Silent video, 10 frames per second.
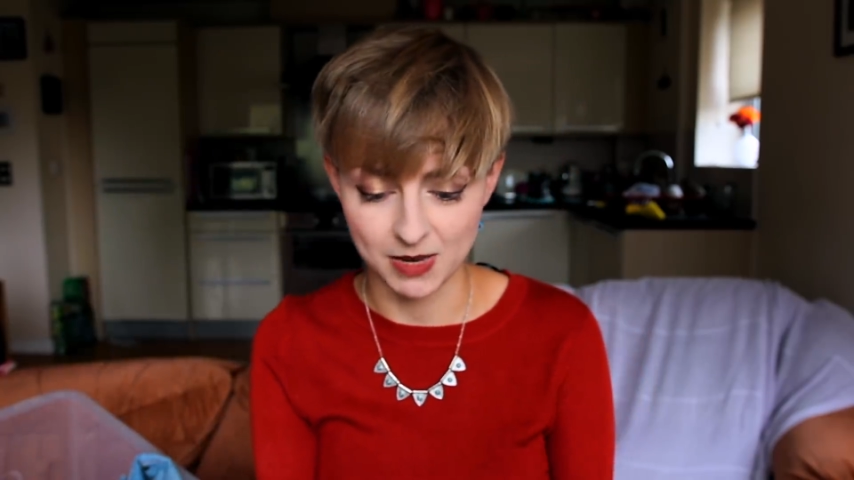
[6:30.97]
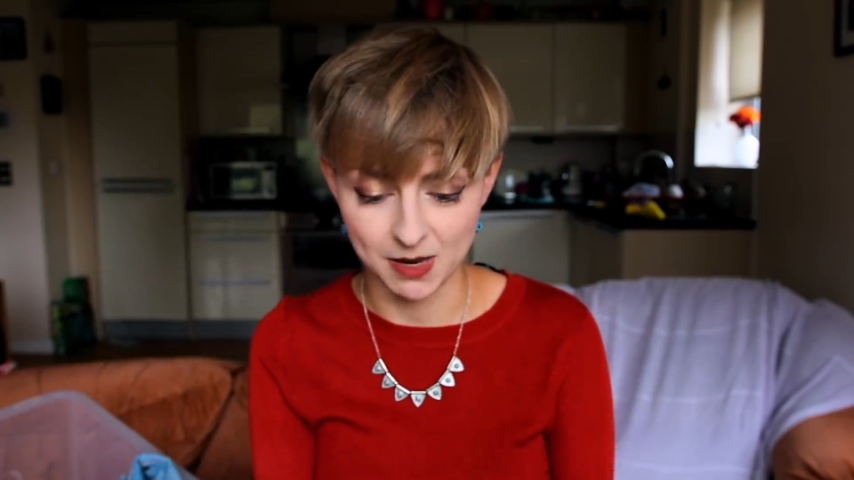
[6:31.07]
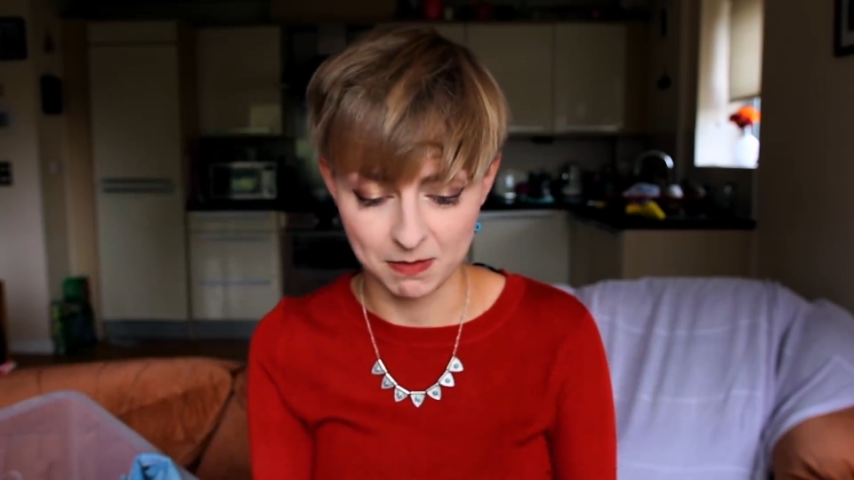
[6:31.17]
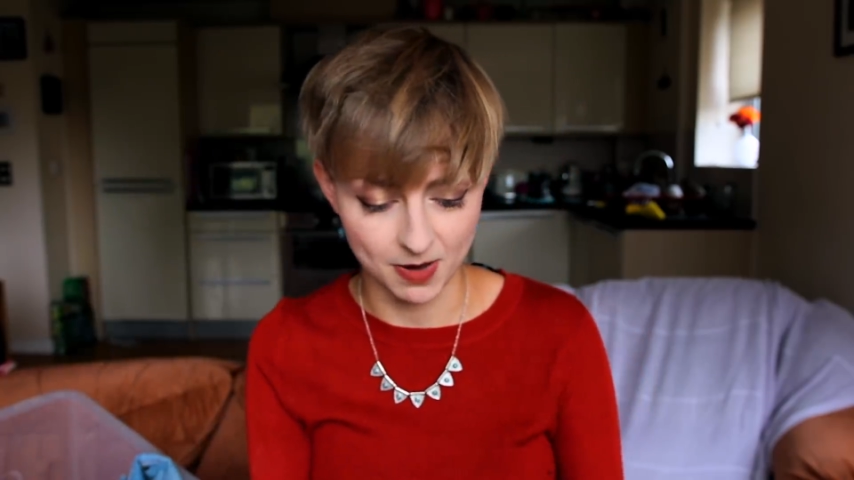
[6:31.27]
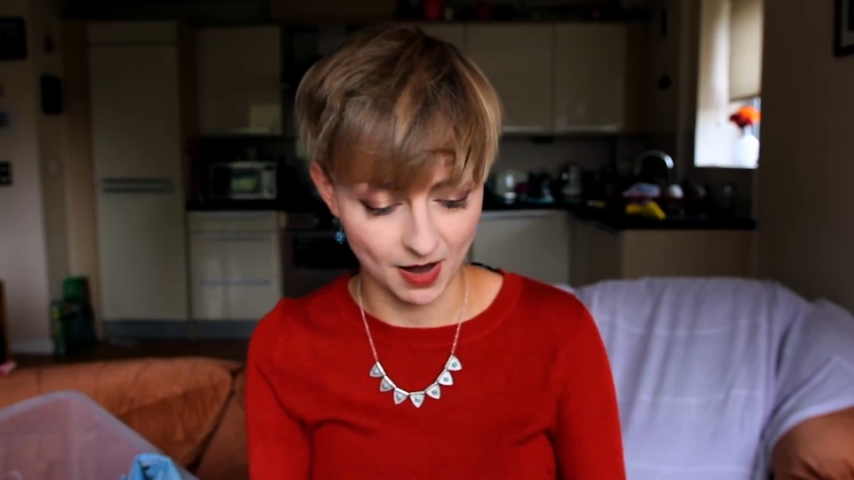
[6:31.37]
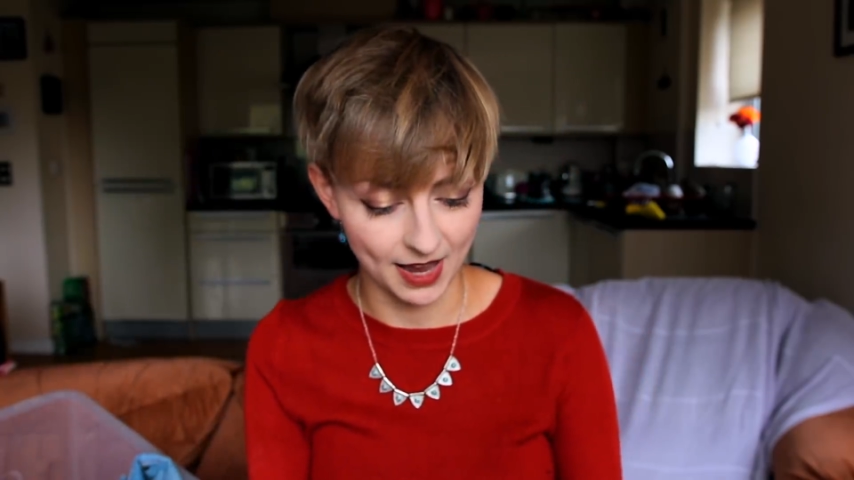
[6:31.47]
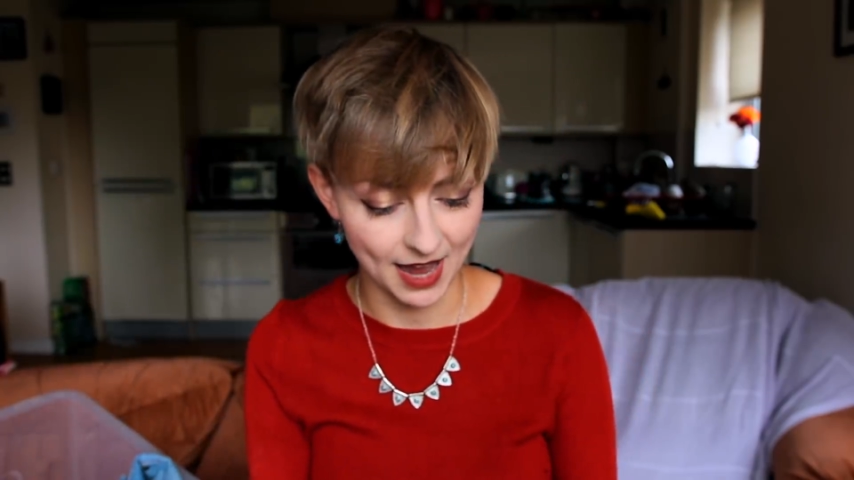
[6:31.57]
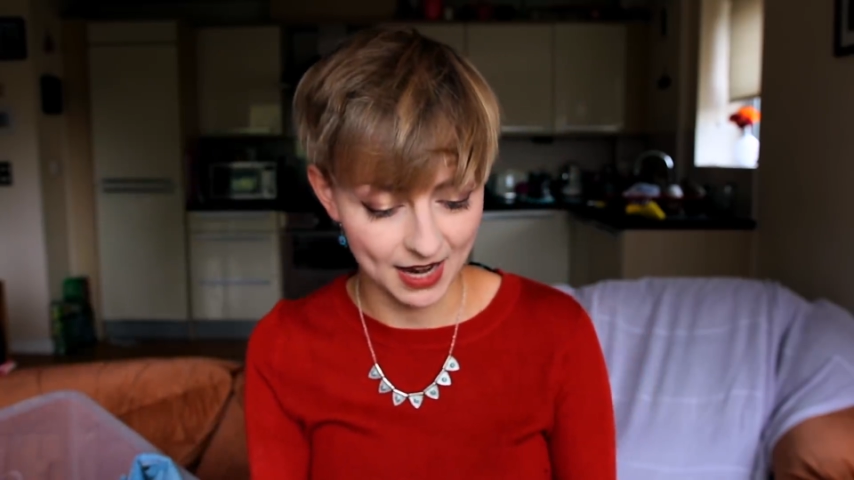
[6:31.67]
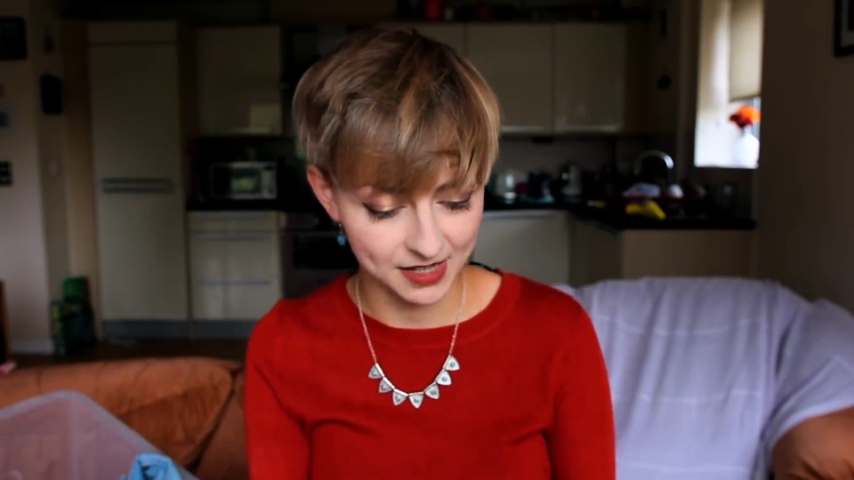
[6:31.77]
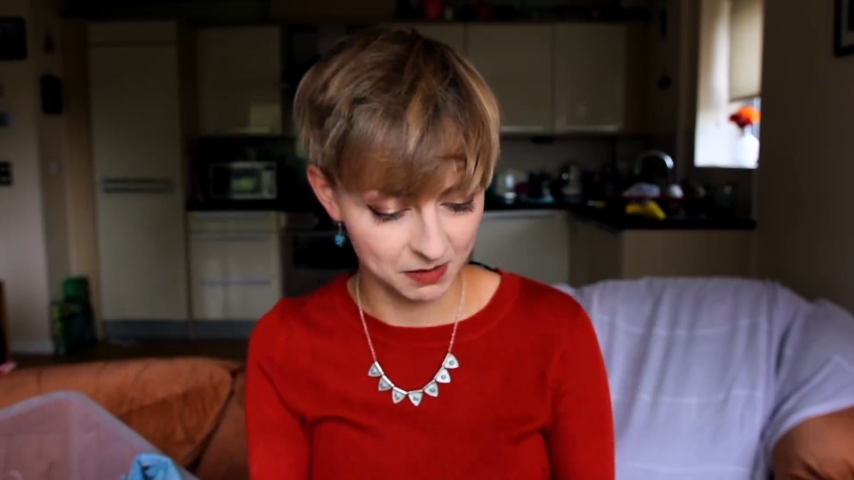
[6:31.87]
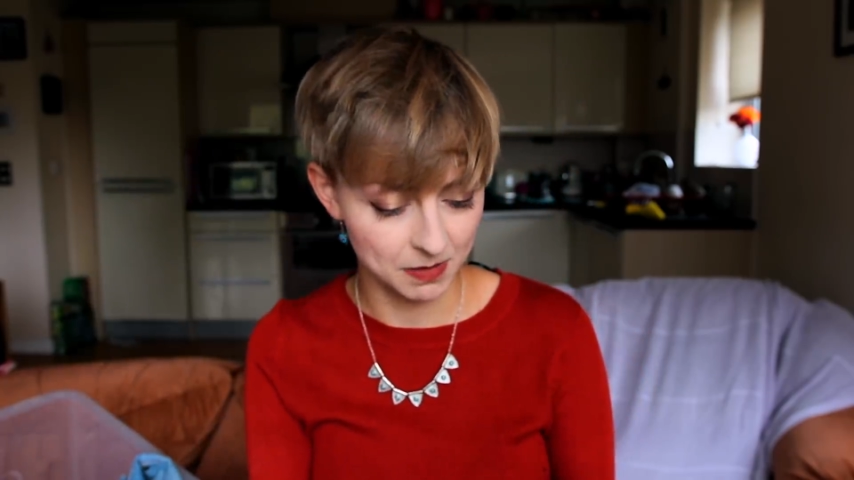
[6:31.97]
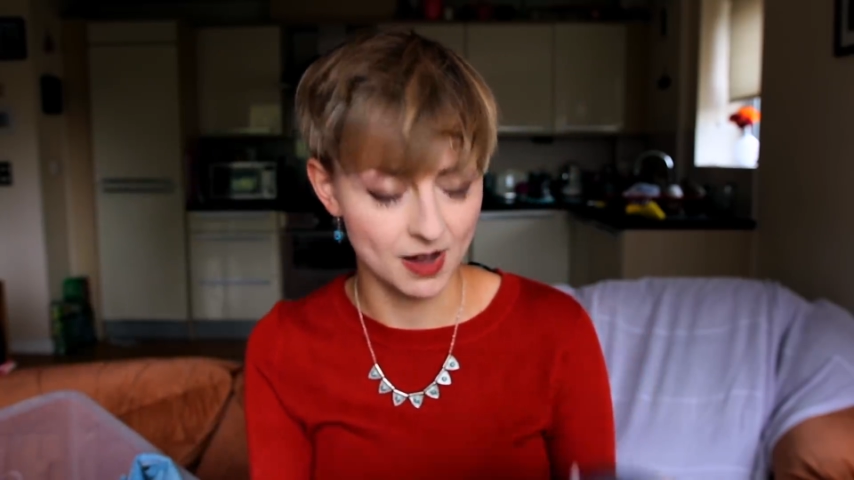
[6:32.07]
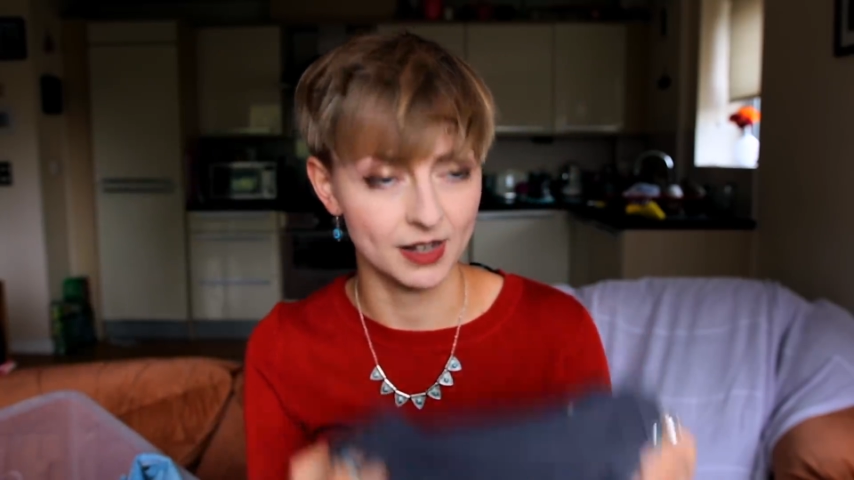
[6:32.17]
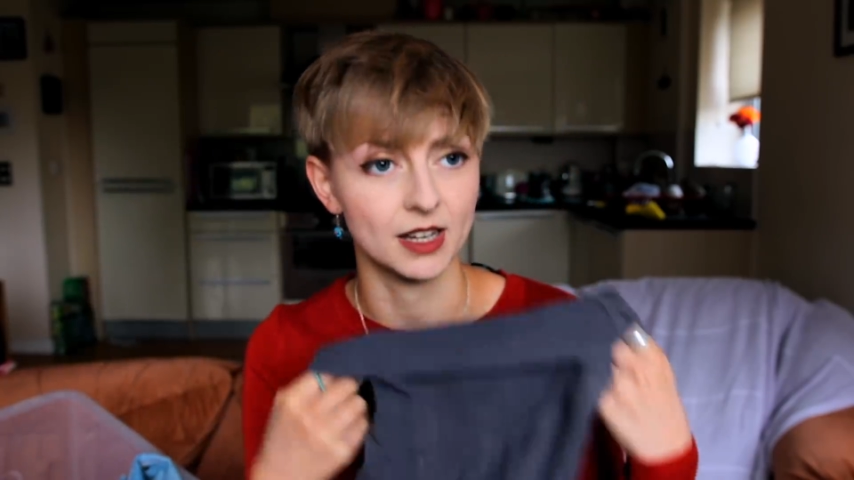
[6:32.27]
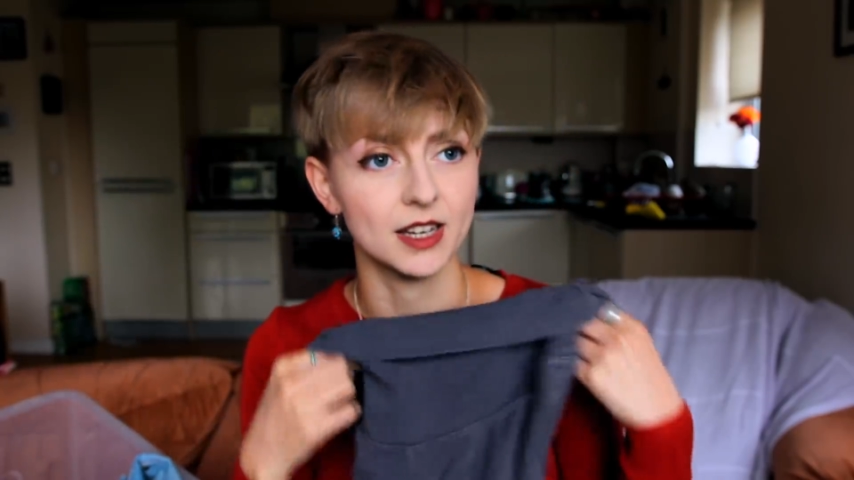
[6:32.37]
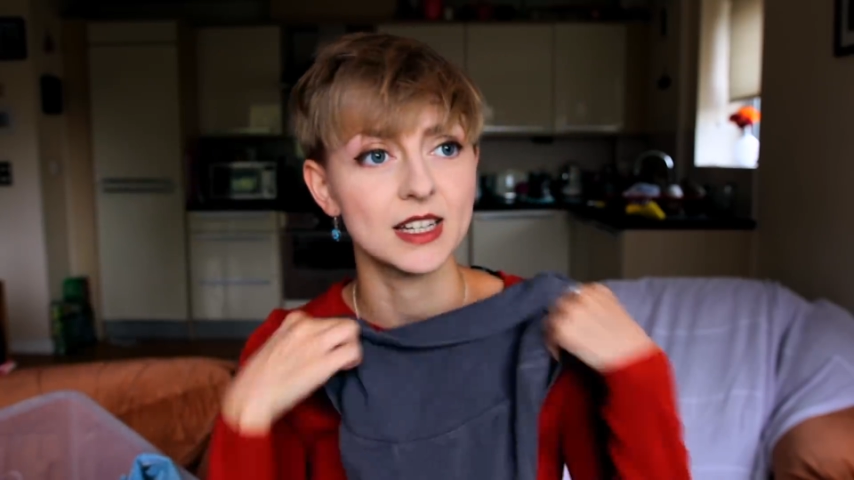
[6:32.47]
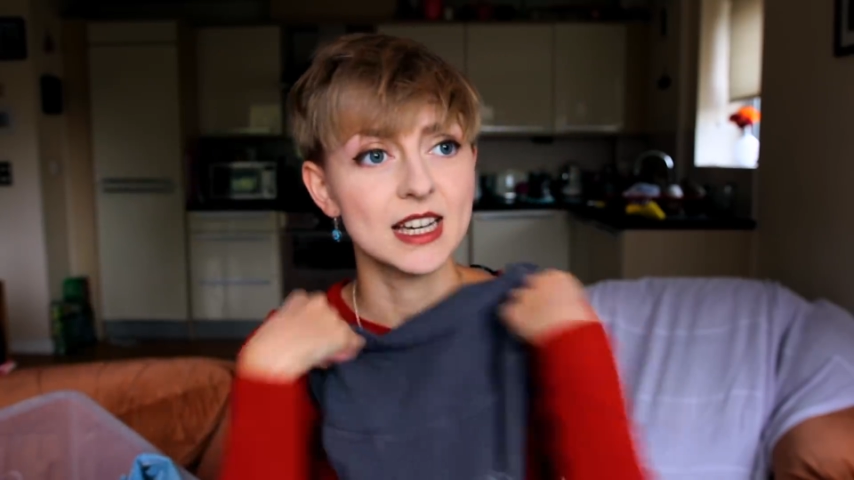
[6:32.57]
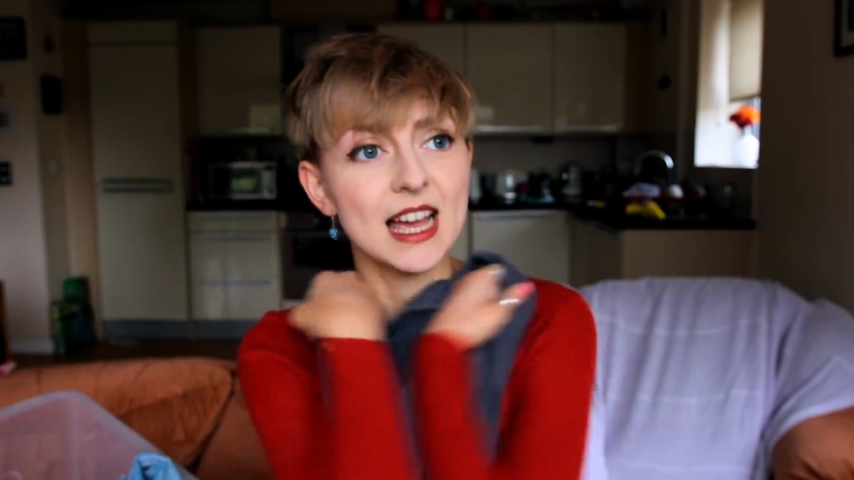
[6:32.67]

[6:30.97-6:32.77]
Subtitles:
me by Alison Barker